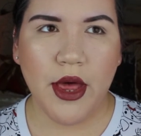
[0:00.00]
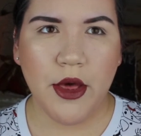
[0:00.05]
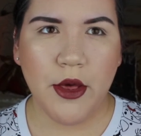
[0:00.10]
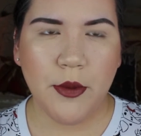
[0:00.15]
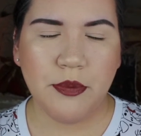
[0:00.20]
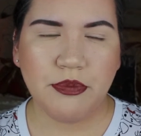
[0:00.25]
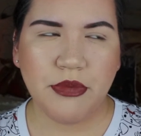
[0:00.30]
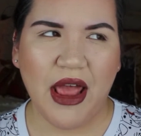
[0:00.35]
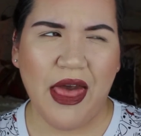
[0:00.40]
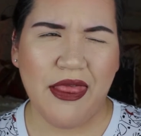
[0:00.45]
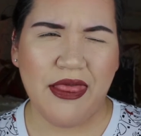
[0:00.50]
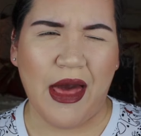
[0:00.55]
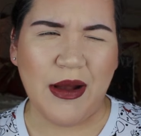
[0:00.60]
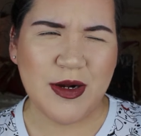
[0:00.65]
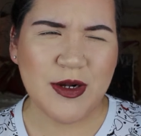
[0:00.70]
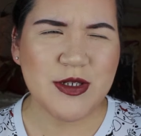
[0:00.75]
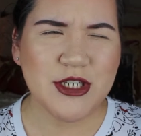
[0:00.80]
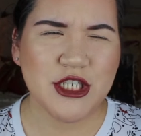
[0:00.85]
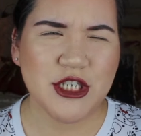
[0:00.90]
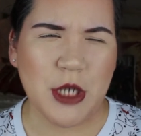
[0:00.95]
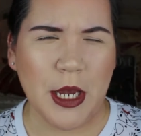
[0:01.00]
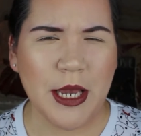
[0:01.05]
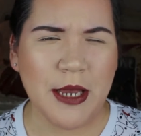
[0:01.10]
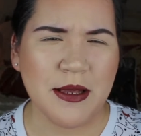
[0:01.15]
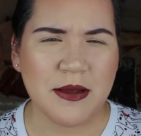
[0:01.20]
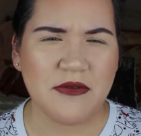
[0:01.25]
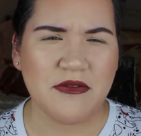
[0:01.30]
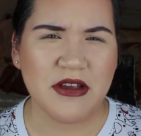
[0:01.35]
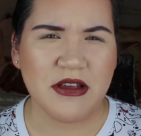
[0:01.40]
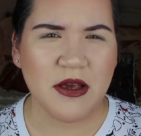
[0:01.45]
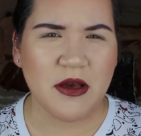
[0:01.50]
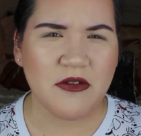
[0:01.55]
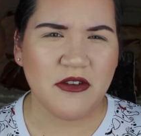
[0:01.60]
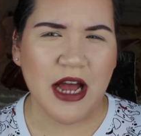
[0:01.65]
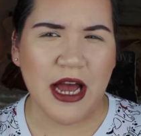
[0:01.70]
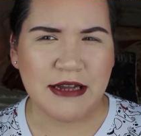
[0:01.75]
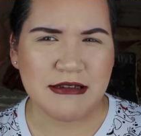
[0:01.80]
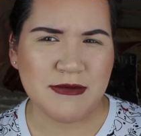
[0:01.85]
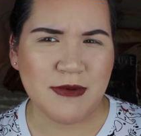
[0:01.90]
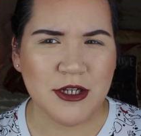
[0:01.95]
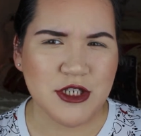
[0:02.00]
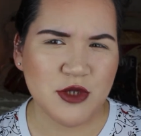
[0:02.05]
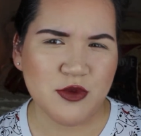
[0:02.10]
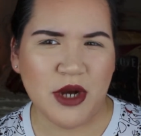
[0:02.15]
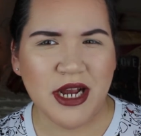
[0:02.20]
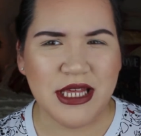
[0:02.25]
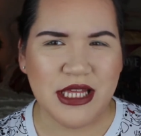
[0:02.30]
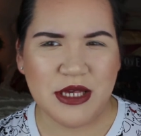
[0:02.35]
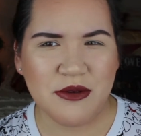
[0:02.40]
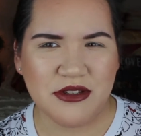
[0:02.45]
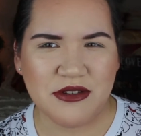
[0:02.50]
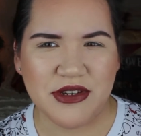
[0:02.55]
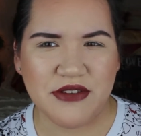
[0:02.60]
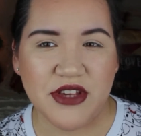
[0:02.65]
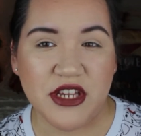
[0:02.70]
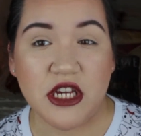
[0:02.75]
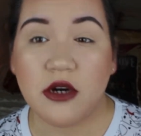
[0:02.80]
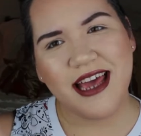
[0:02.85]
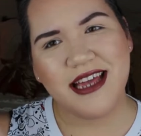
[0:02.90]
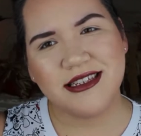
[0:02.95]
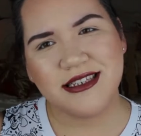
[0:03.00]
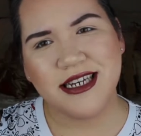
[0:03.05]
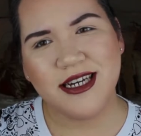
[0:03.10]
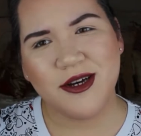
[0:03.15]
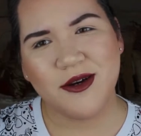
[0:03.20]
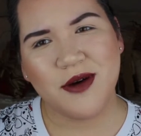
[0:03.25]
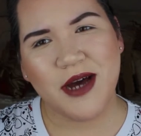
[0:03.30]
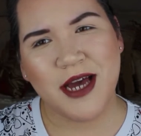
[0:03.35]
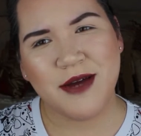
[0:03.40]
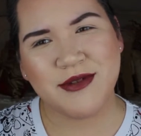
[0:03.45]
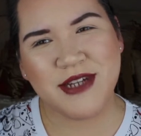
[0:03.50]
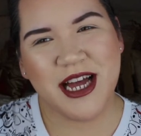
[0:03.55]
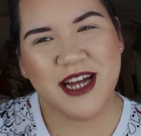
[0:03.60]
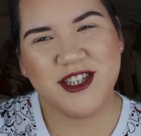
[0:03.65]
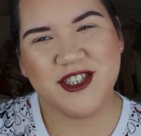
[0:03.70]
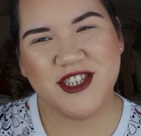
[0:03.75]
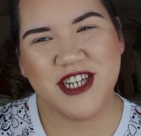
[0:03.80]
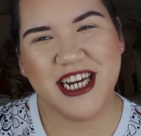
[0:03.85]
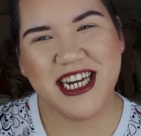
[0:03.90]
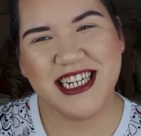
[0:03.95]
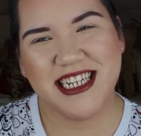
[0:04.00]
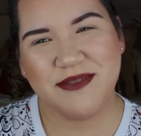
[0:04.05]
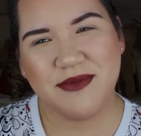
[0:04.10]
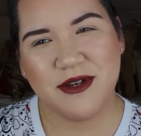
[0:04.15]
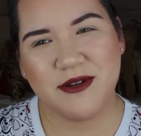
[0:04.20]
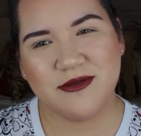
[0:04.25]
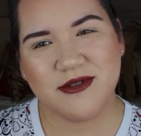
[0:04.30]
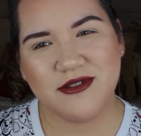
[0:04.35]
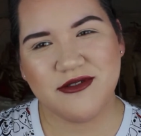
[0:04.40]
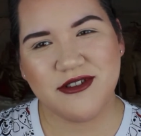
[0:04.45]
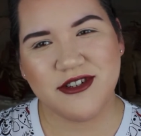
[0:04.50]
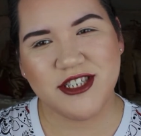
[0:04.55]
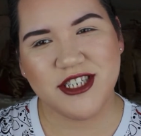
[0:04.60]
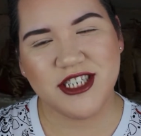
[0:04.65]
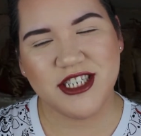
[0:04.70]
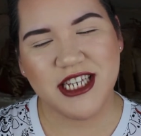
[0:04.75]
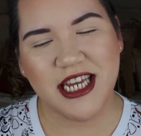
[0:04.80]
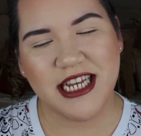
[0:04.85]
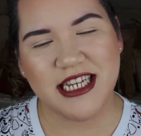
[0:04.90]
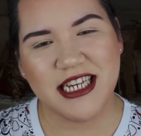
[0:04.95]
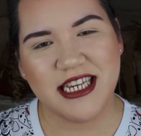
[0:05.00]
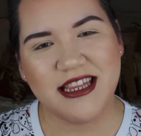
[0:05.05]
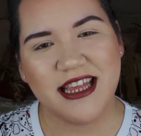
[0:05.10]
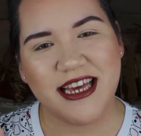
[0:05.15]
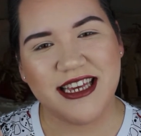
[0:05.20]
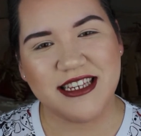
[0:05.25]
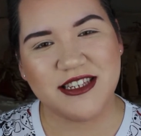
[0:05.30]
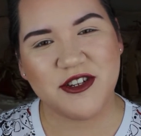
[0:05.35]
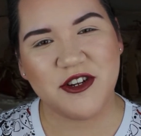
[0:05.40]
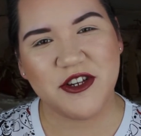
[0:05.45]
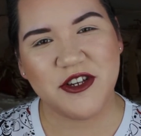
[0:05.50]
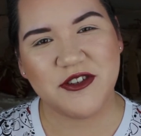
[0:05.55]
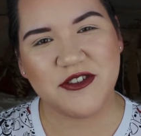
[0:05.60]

well, that girl Shay did a video for eye swatching. Why are you doing a video? And no, I'm not trying to be rude or shady. That is her